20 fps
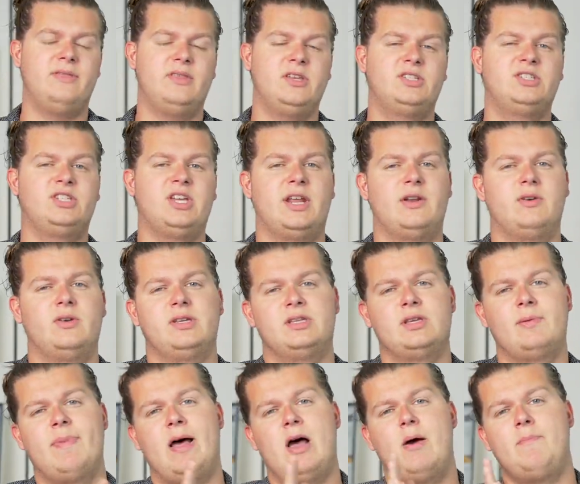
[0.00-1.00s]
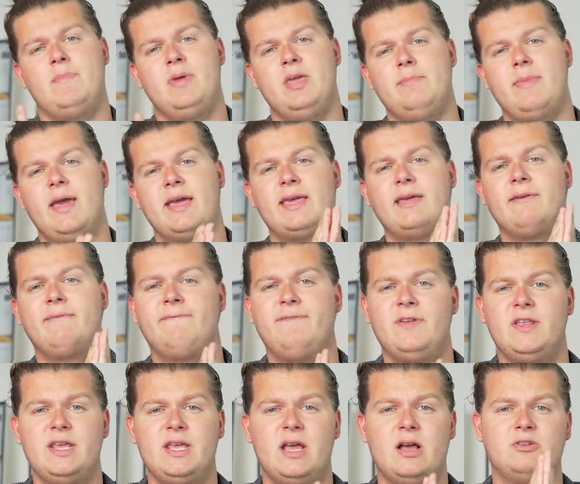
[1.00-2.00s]
And this channel is about me making
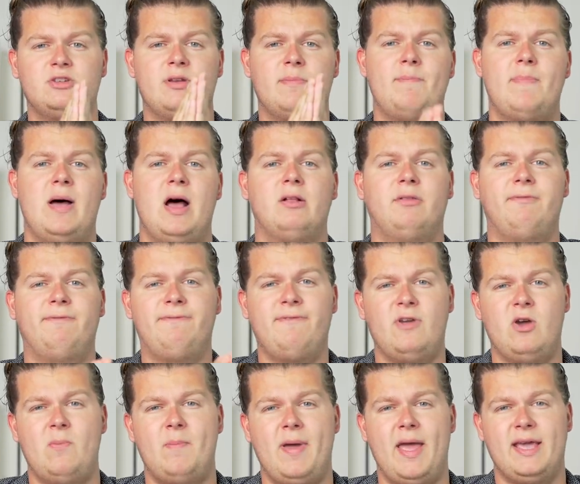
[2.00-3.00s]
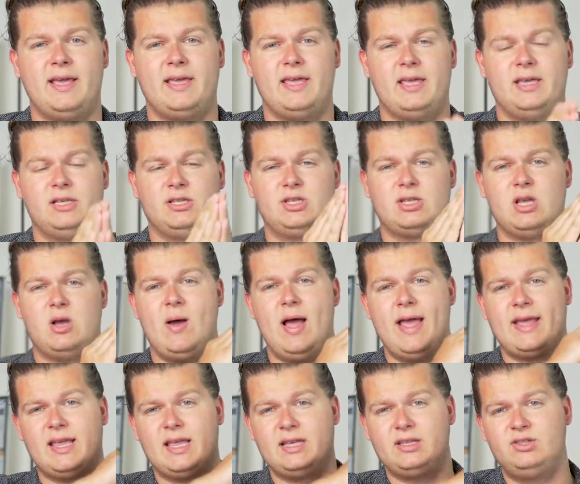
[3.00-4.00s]
videos about filmmaking so
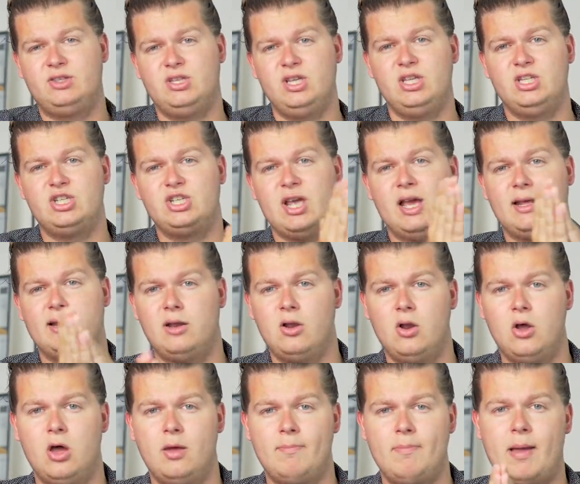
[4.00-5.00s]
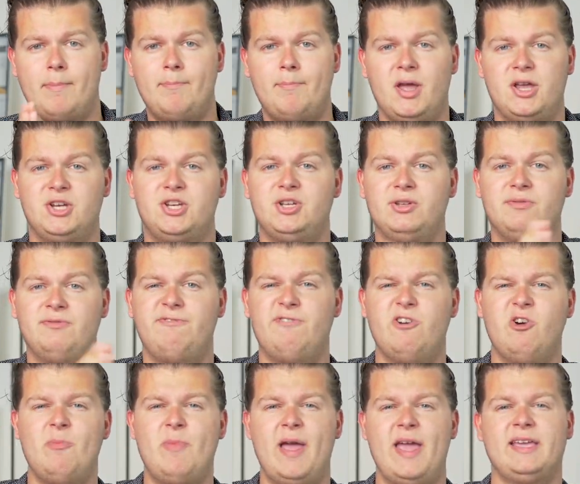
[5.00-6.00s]
I can teach and learn my passion
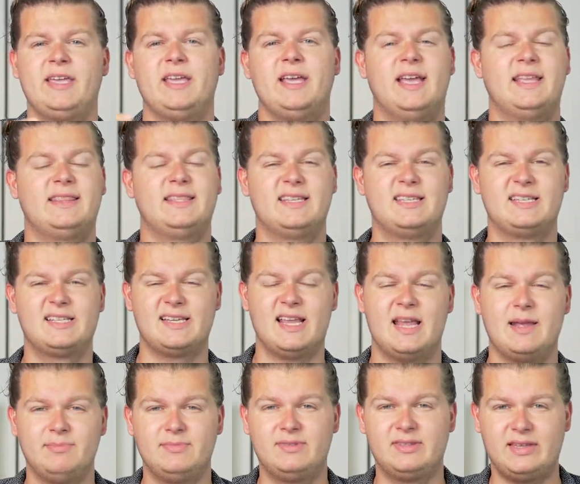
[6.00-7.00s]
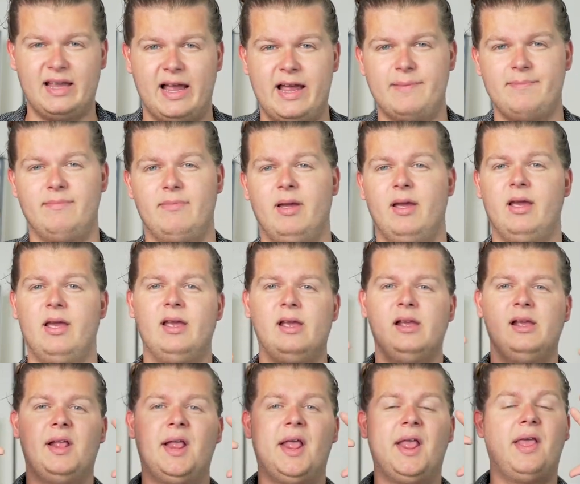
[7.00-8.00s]
filmmaking at the same time.
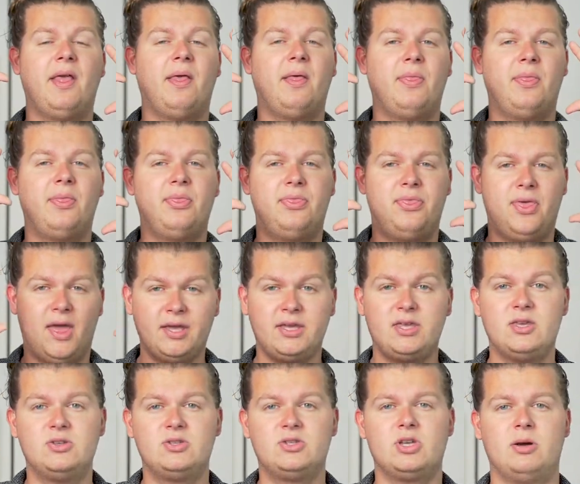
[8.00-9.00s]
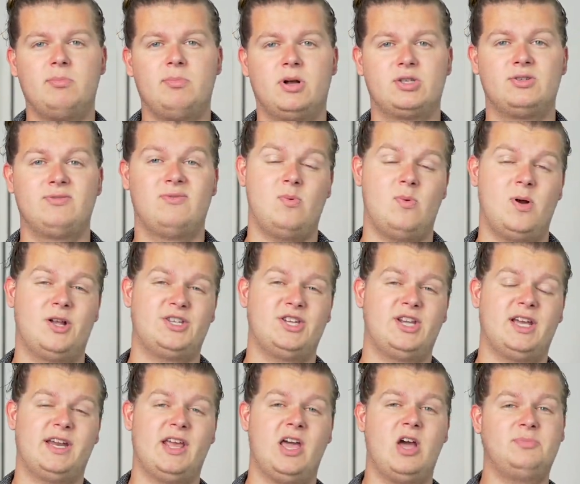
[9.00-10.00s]
Thank you so much for
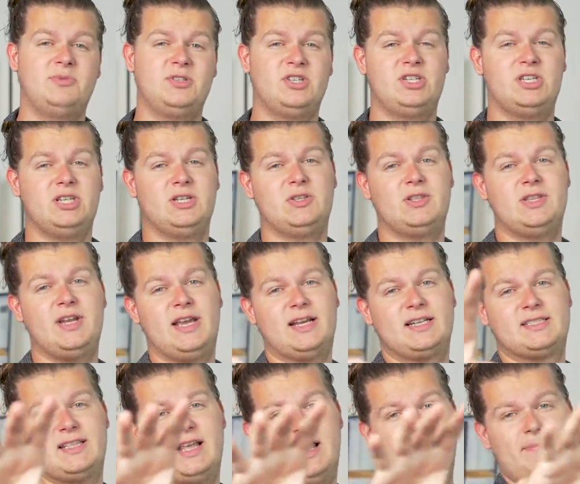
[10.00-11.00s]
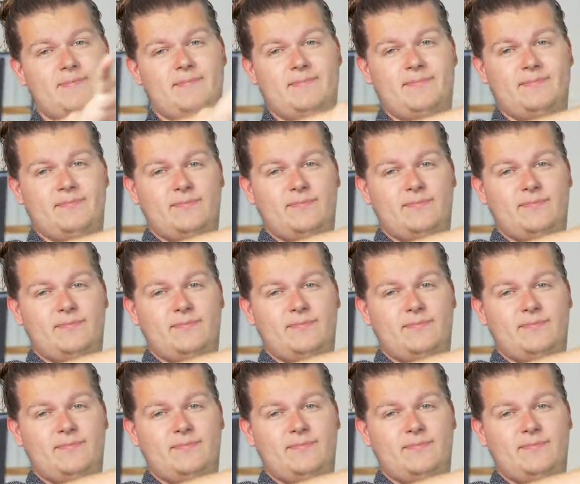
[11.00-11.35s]
watching and I hope to see you the next time.